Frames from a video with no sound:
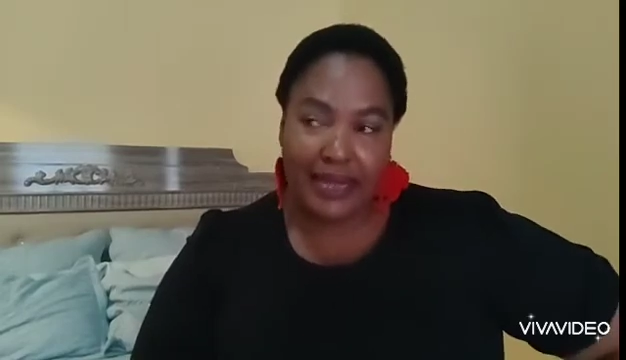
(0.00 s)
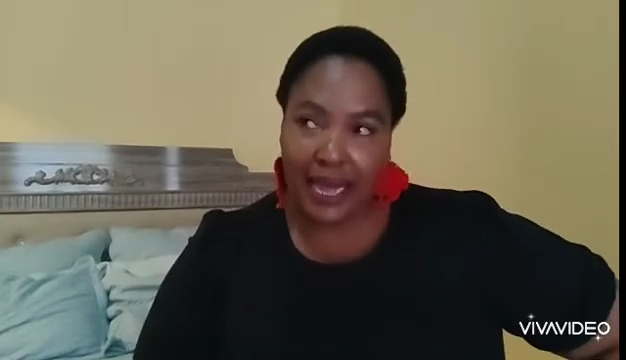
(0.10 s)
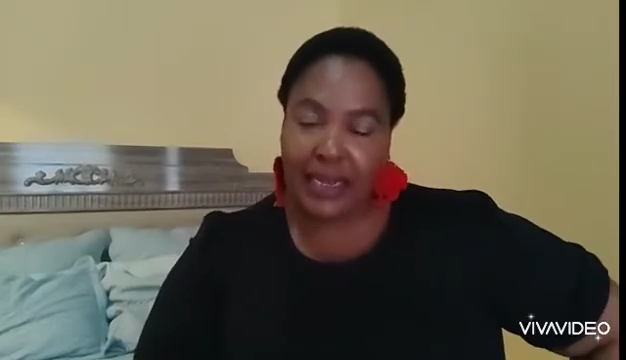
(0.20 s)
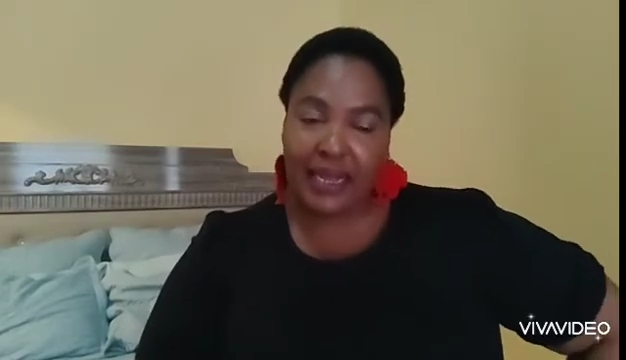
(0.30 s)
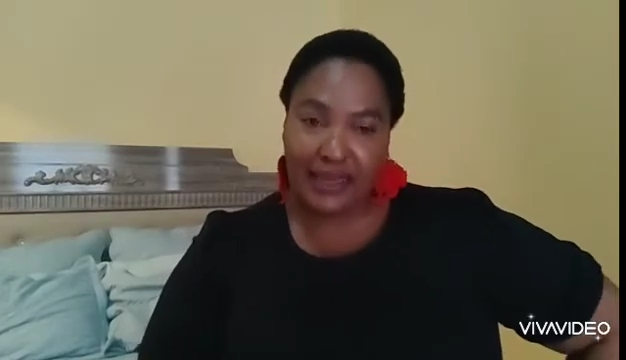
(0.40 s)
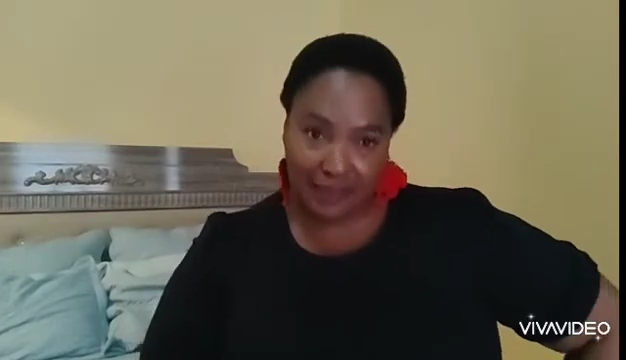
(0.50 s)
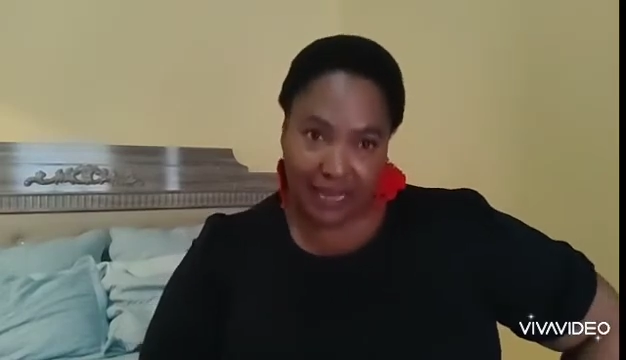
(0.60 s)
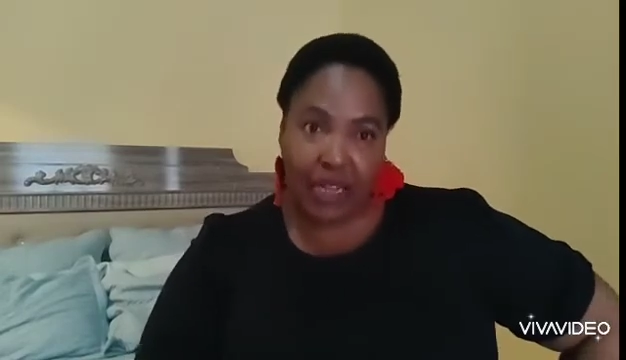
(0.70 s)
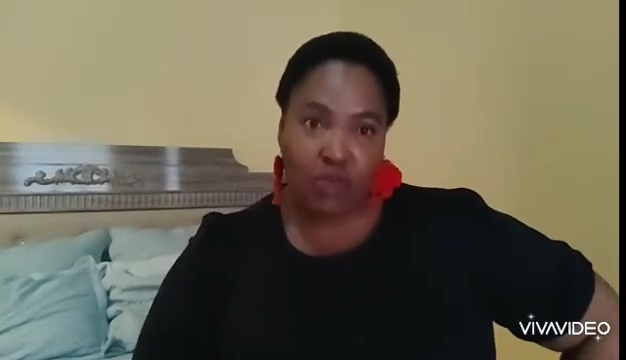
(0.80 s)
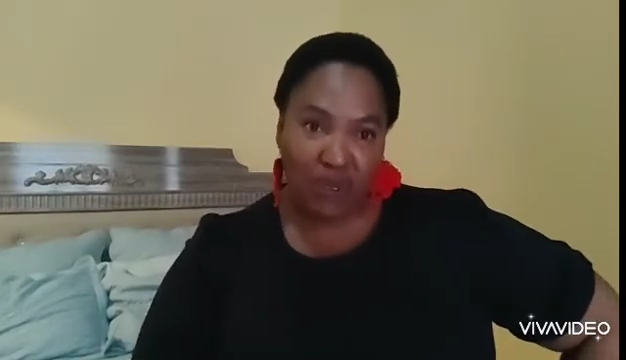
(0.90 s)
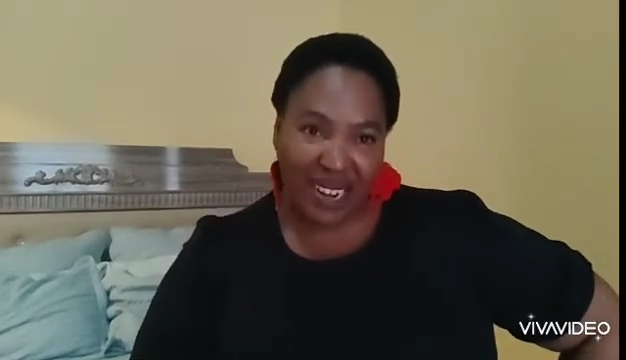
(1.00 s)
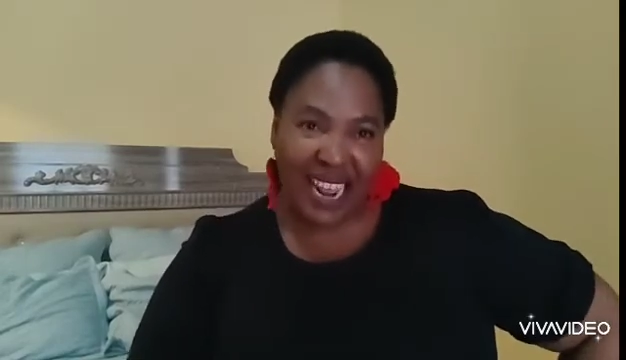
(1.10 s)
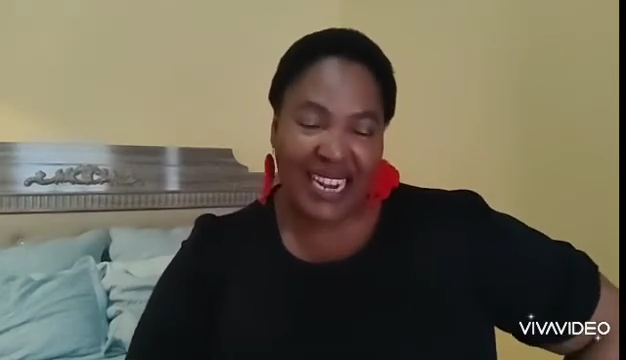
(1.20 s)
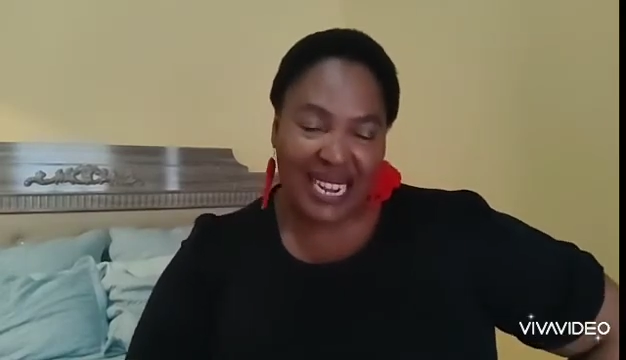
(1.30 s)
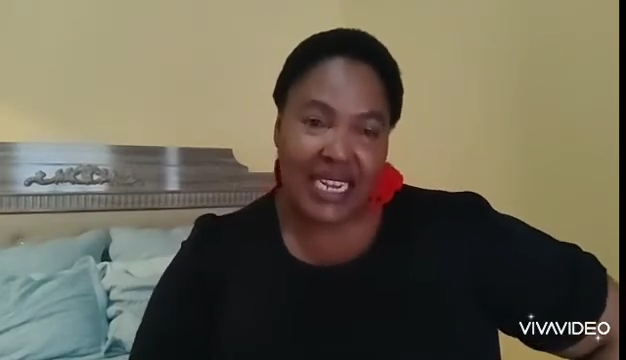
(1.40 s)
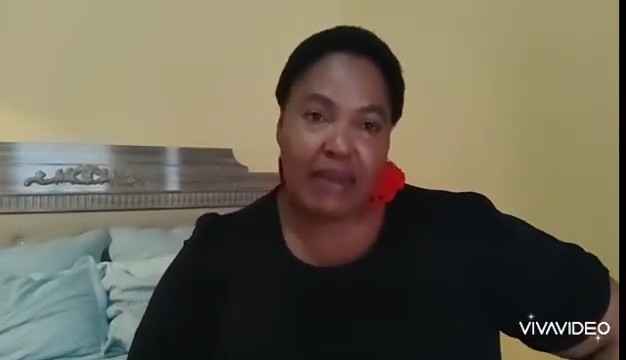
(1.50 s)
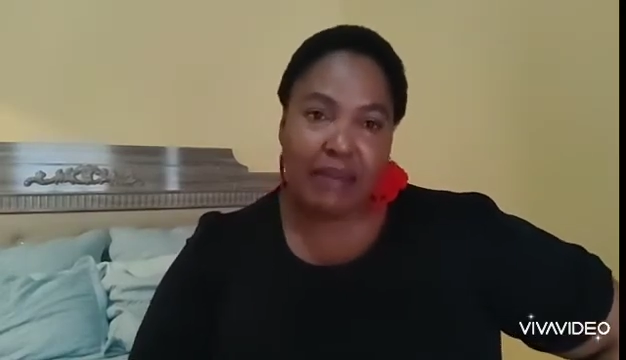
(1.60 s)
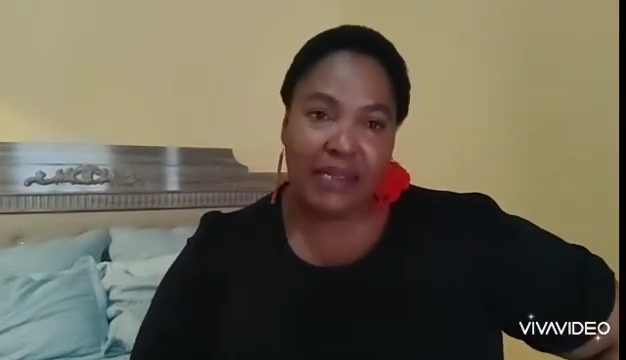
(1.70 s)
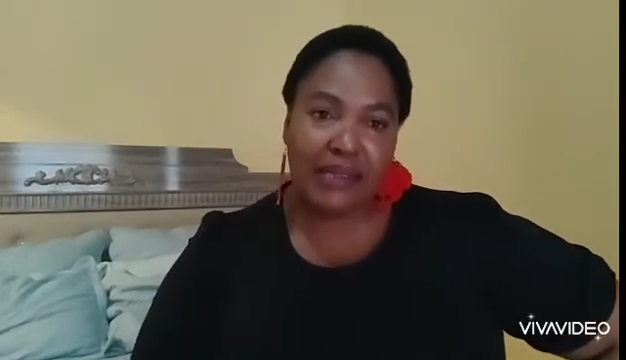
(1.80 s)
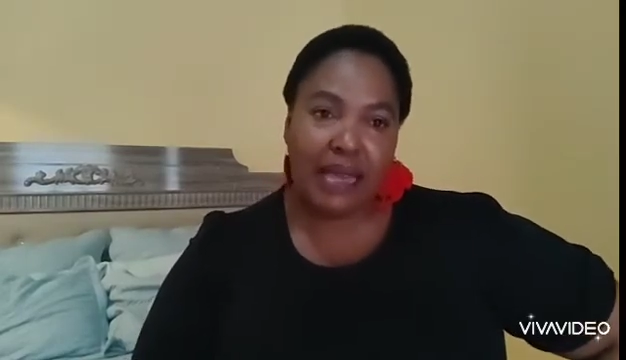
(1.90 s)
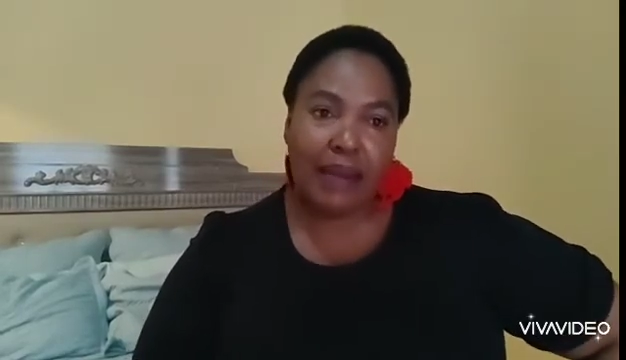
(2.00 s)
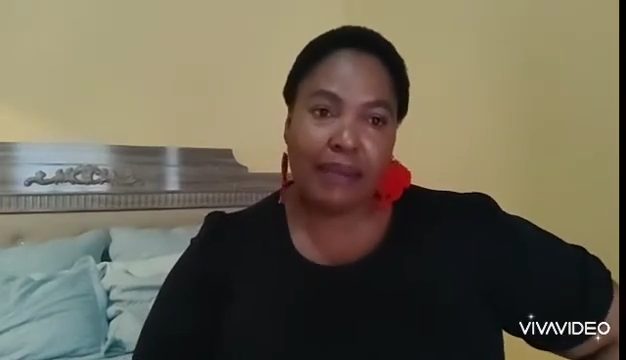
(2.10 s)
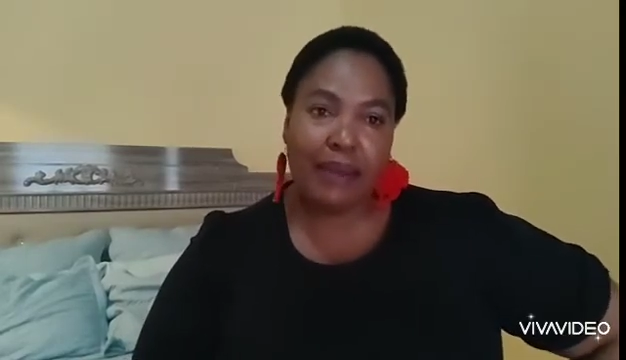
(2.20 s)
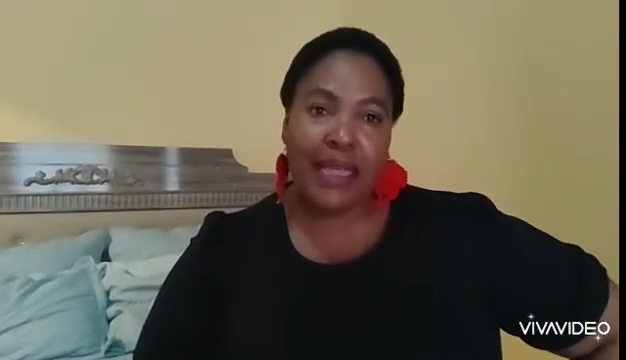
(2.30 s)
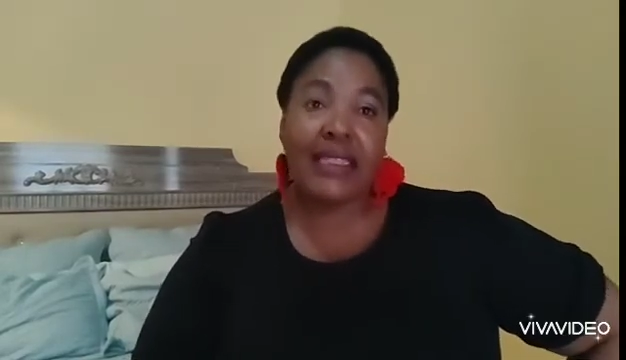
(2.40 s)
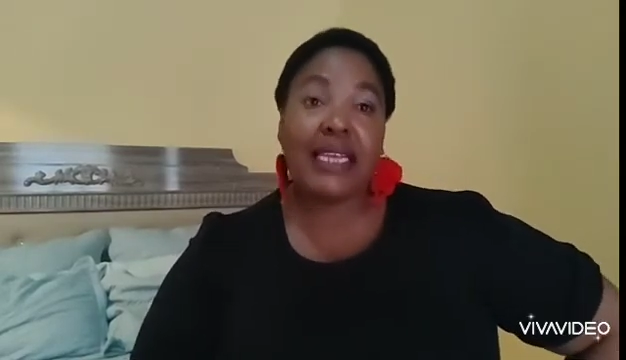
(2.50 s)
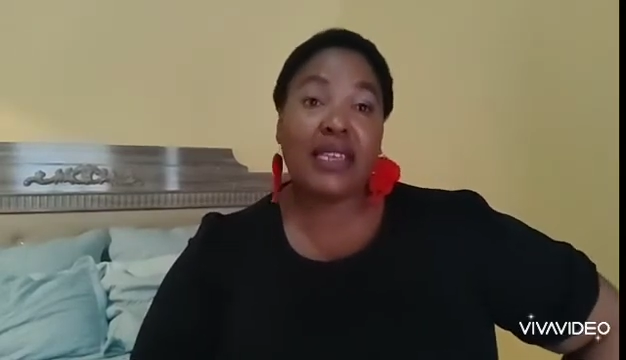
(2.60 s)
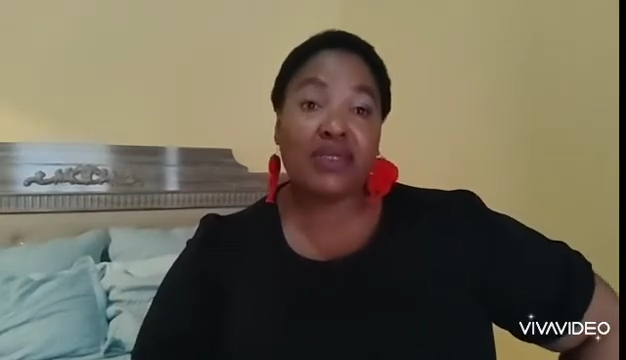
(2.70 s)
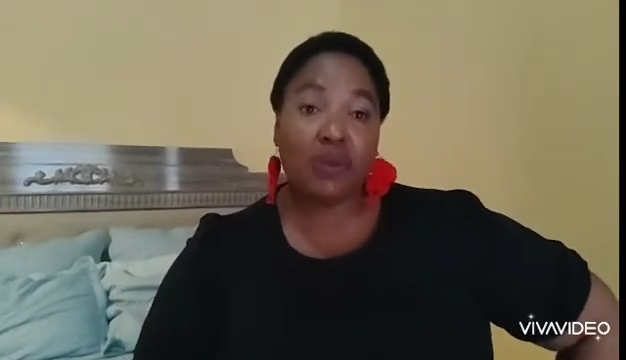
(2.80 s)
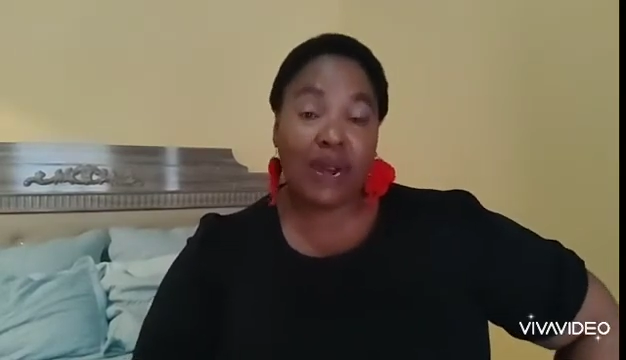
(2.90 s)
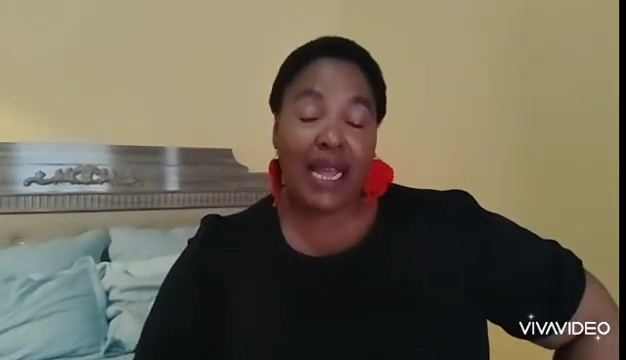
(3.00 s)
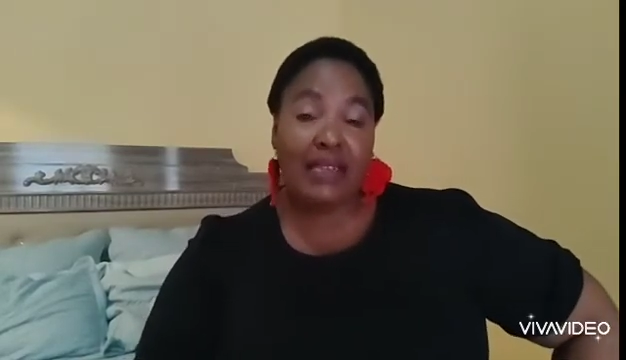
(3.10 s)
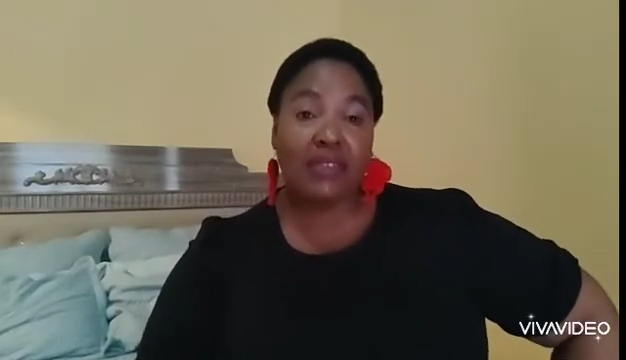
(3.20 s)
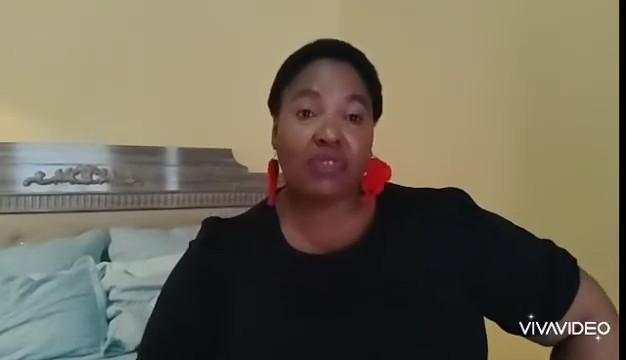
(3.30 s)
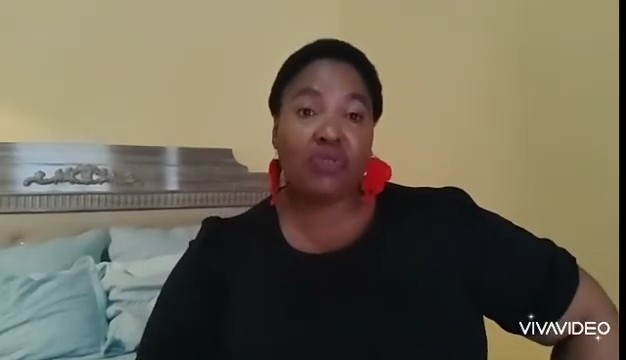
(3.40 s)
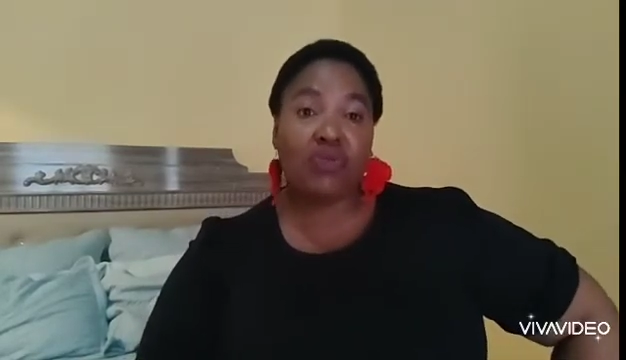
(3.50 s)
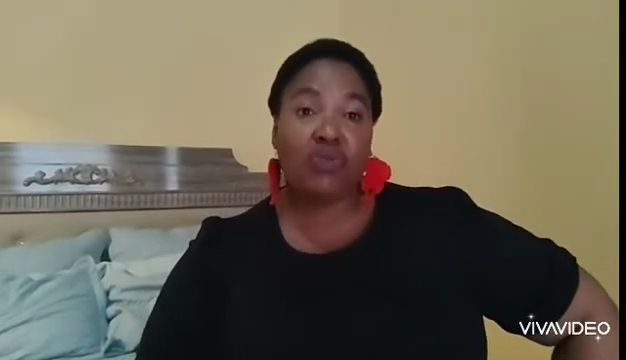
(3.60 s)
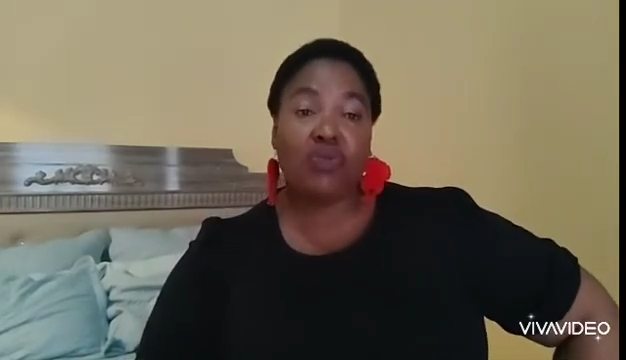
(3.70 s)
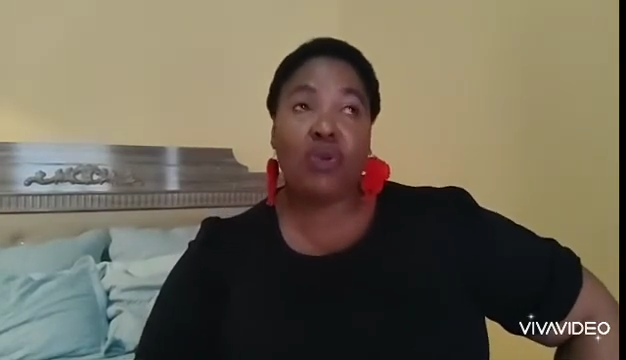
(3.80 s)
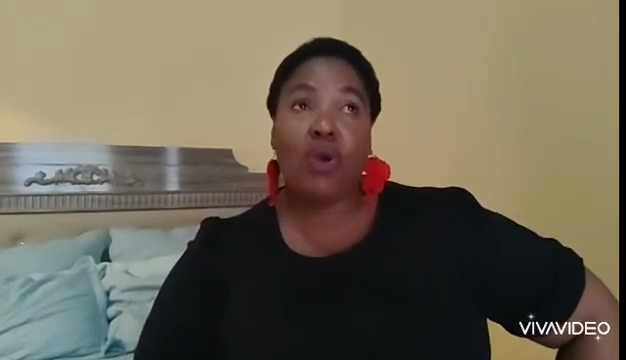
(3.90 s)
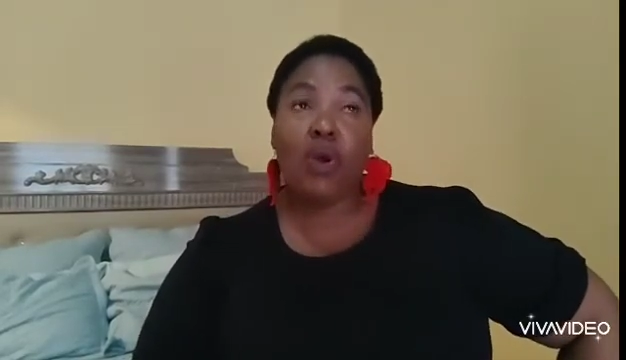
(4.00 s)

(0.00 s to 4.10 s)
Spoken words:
that will run in the meantime. I think it's alright to